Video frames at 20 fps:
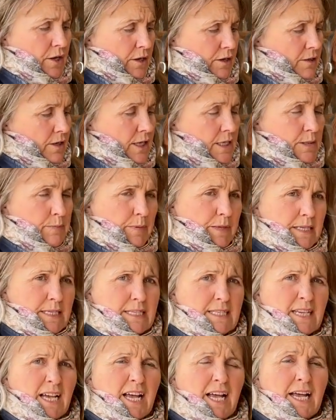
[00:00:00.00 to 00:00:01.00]
nice big
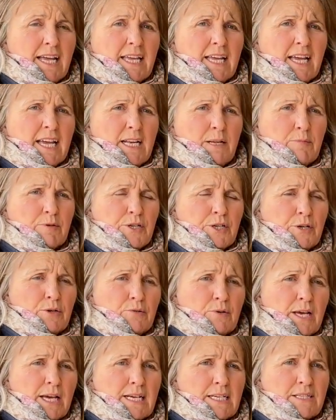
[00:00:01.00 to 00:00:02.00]
sigh, anybody who
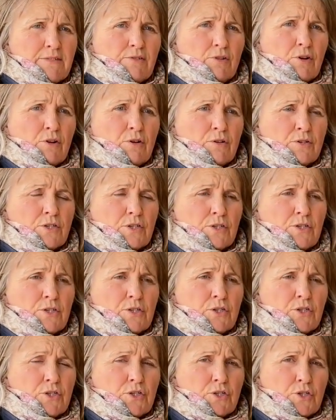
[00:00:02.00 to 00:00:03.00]
cares for
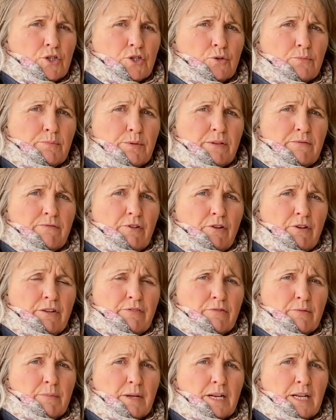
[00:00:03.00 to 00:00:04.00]
horses should be very
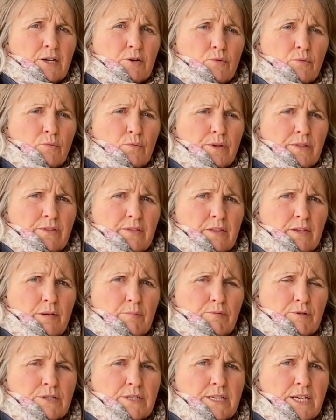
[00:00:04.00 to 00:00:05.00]
familiar with the
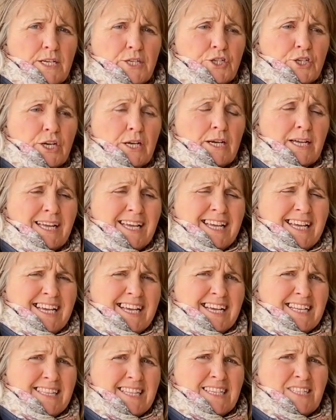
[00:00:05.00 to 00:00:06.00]
procedure.
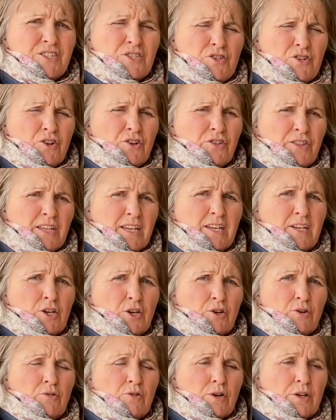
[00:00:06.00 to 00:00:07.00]
And there's nothing
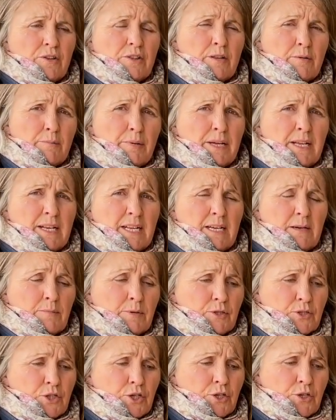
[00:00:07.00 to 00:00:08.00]
cooler than being able
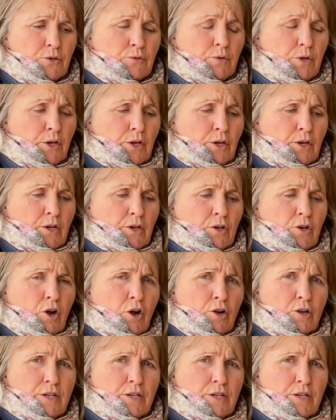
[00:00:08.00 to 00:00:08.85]
to call